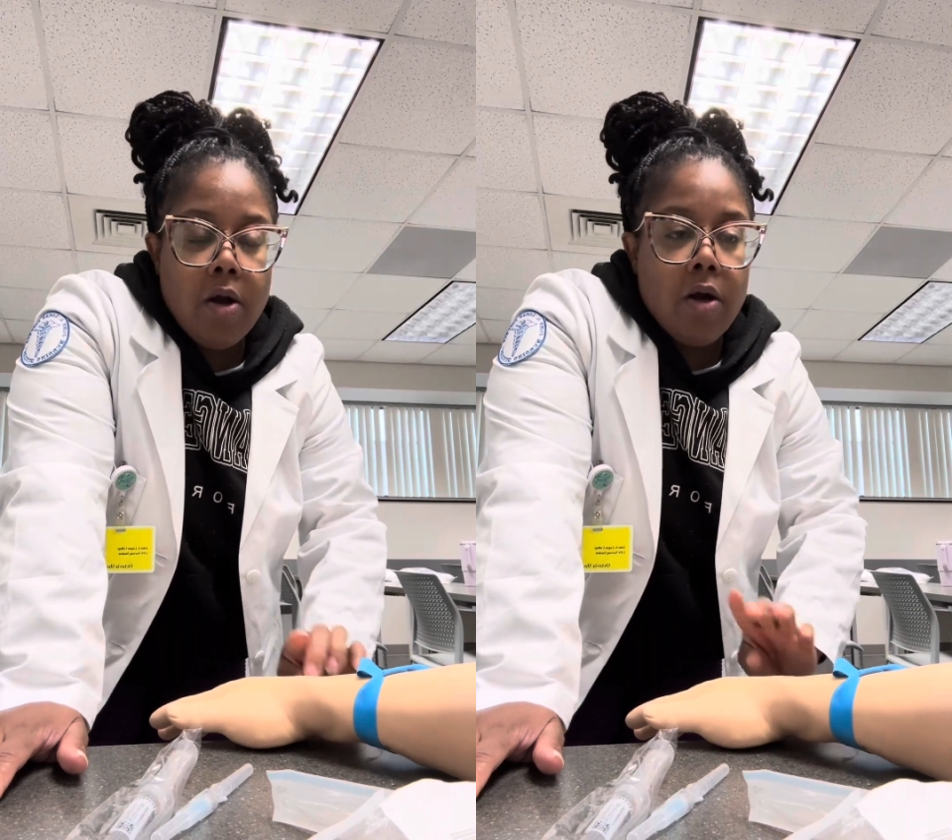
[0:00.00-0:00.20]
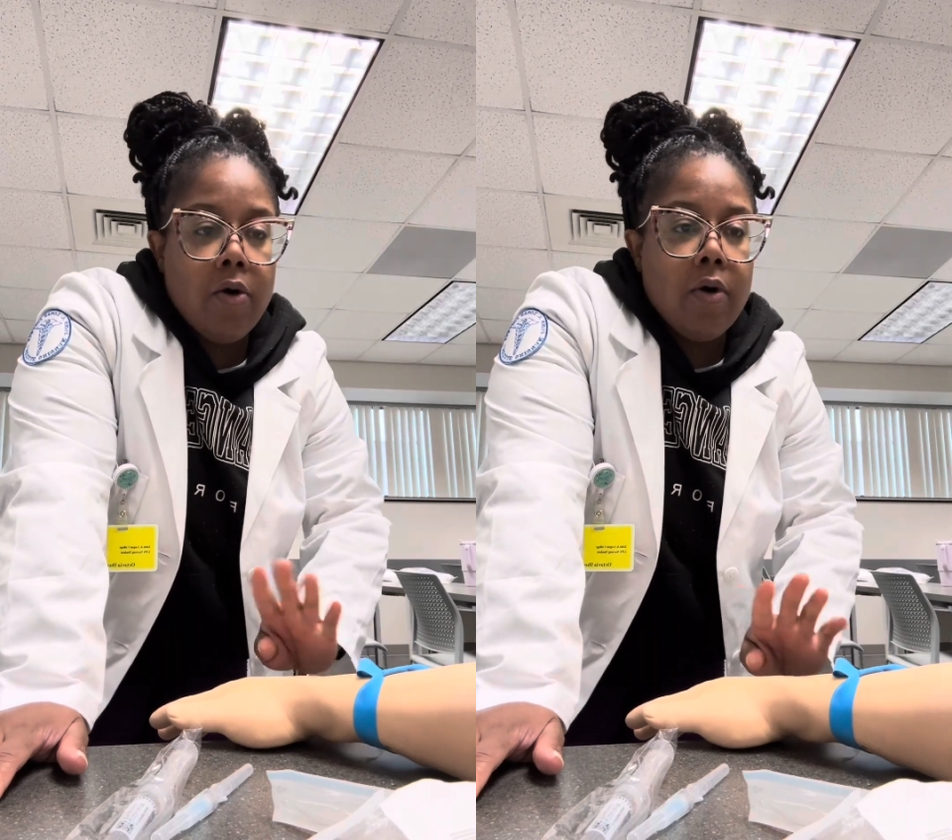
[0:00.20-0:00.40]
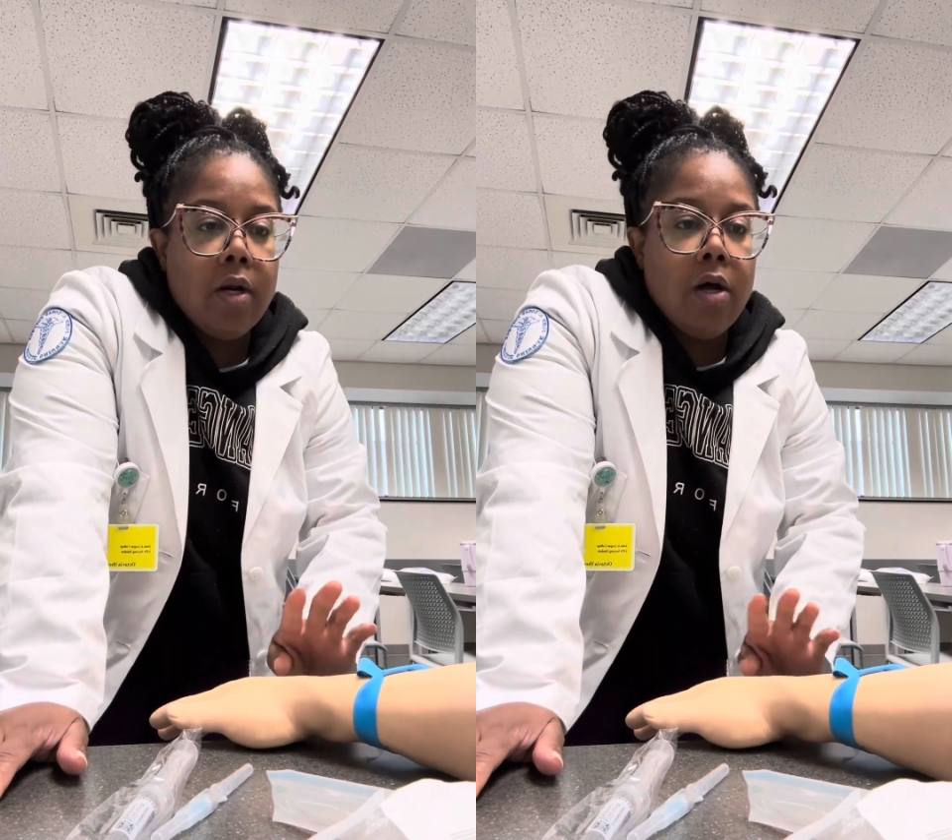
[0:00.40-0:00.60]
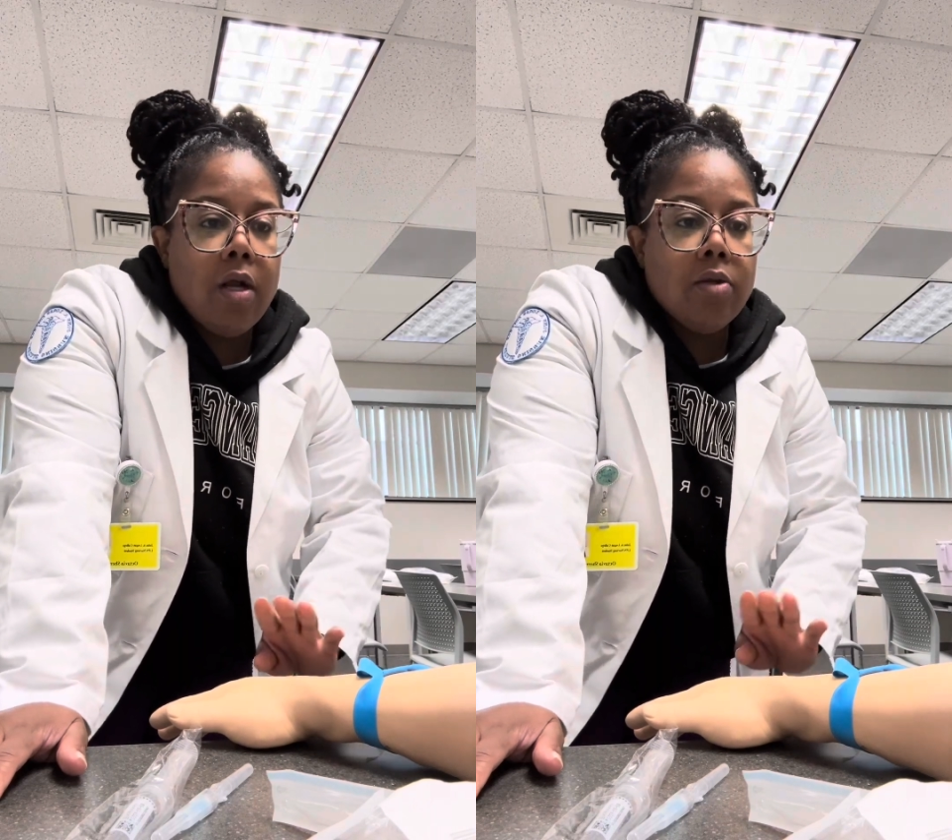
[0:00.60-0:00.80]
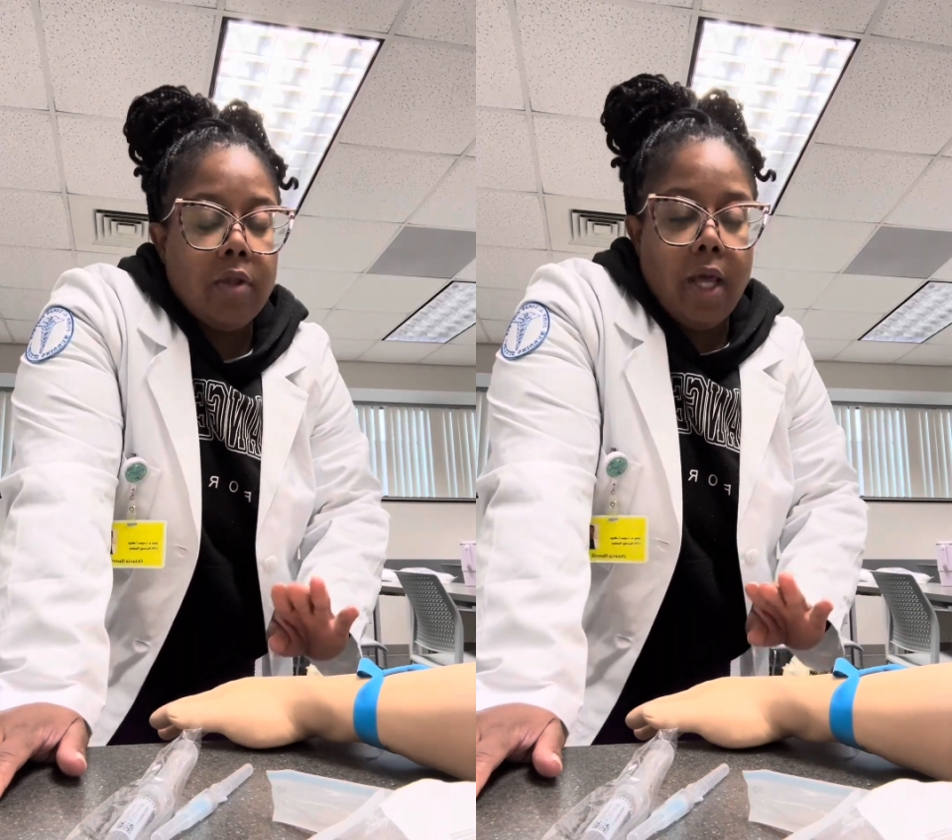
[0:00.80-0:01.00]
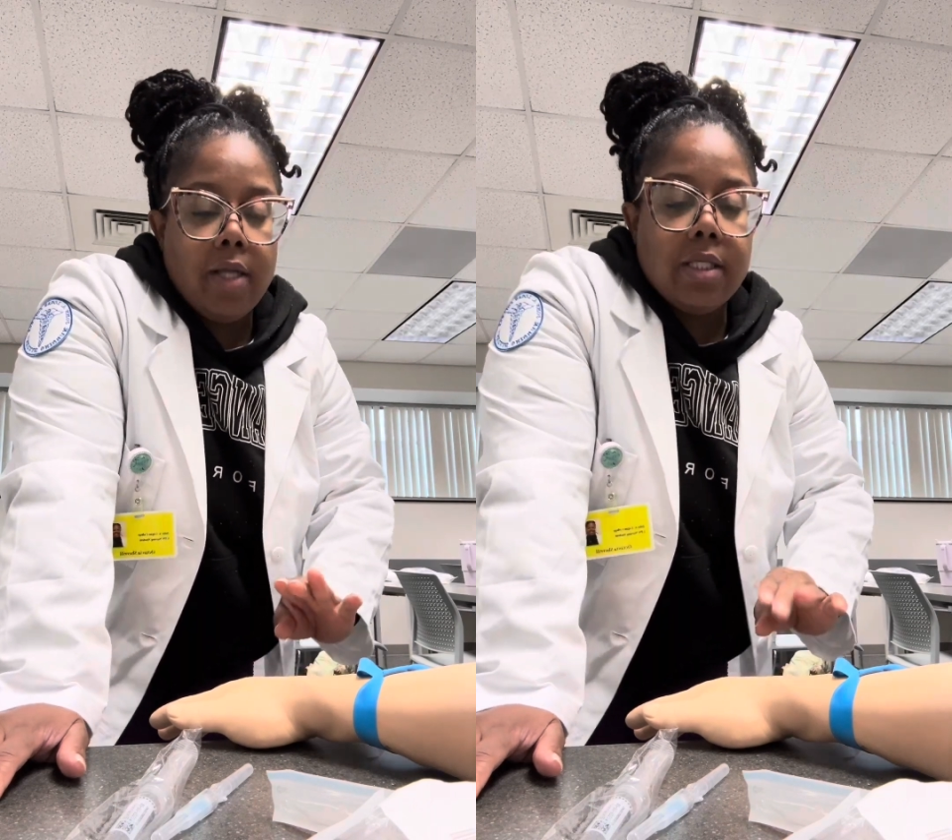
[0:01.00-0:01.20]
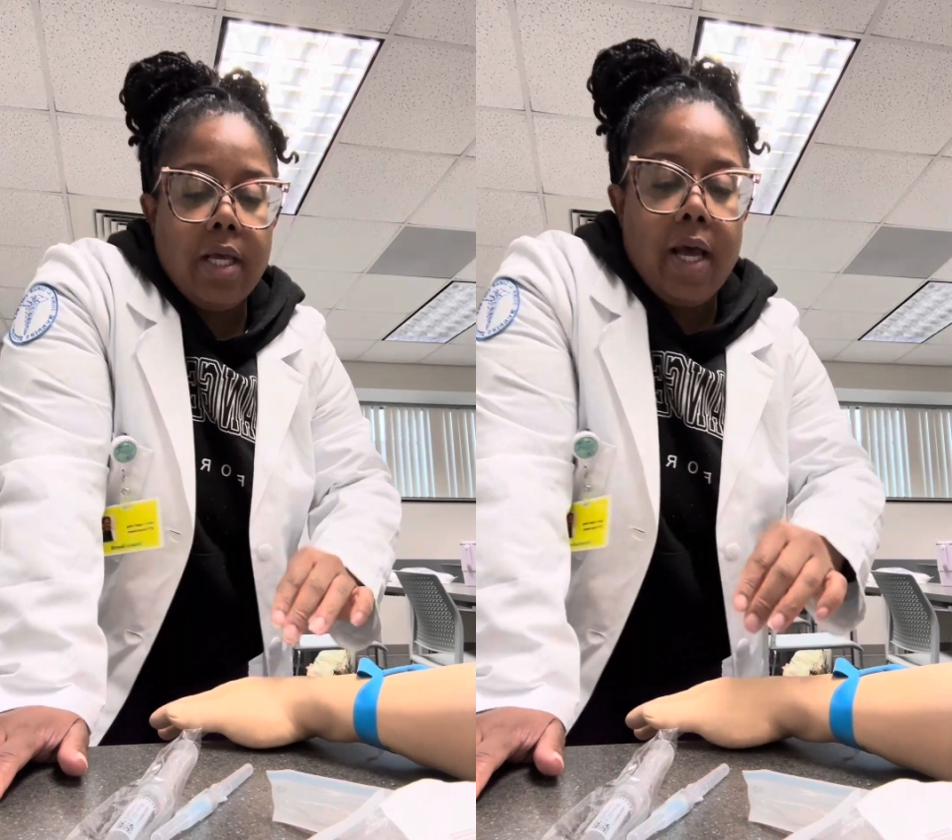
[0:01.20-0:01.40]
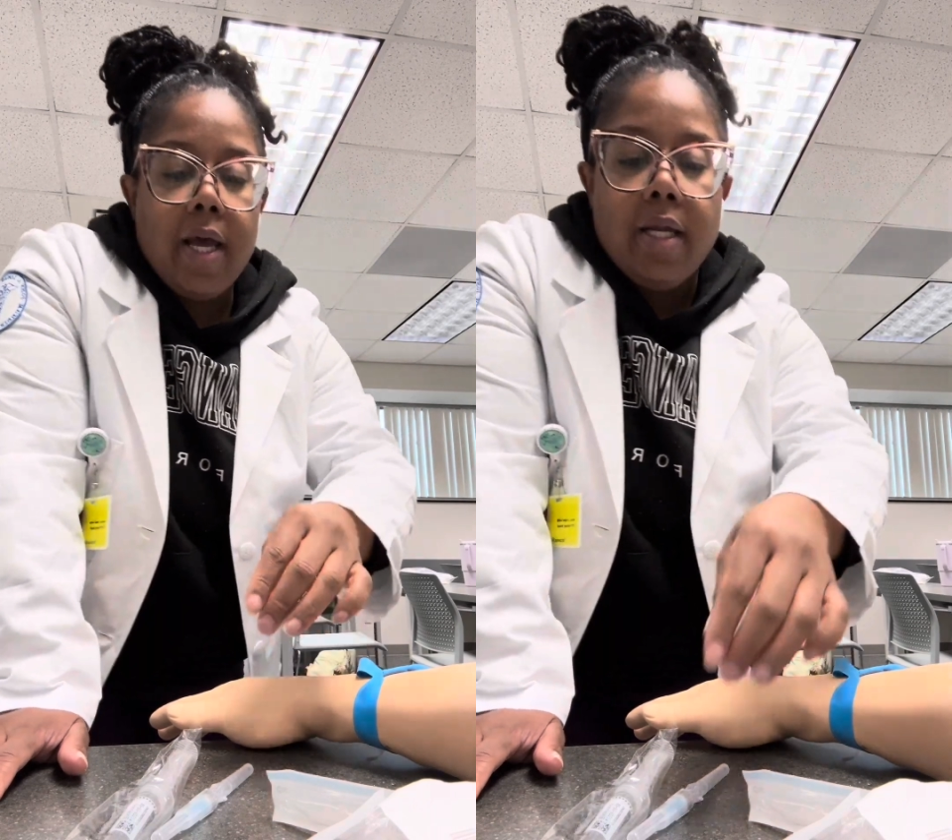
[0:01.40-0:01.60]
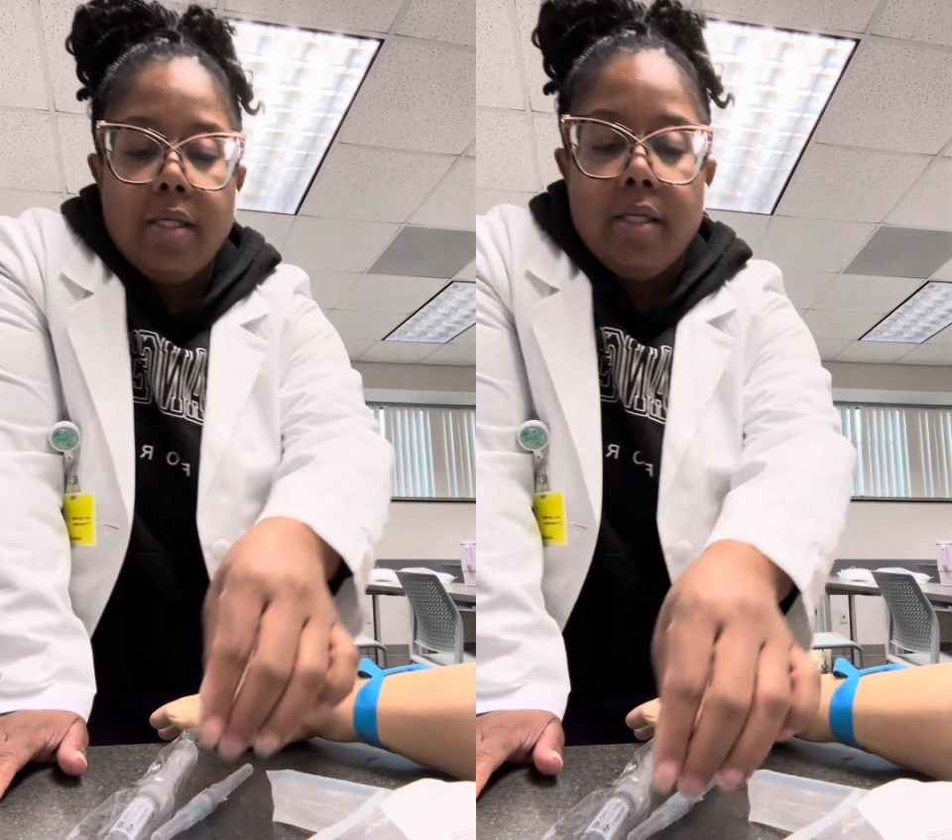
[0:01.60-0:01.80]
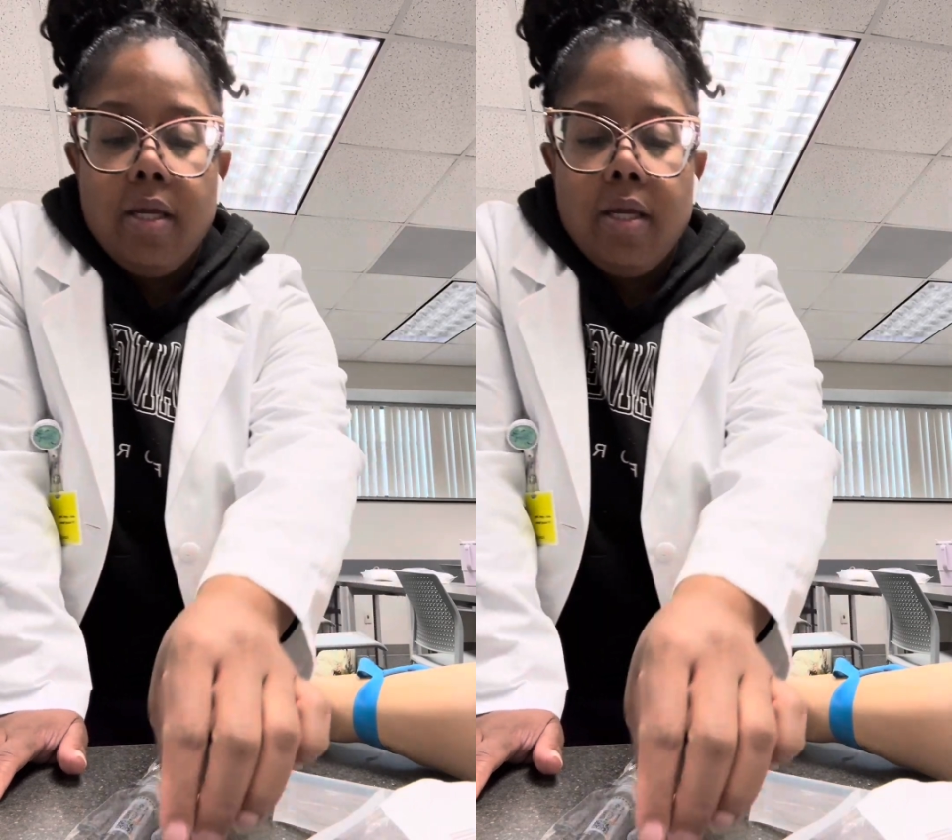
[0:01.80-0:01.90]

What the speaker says: going on that site,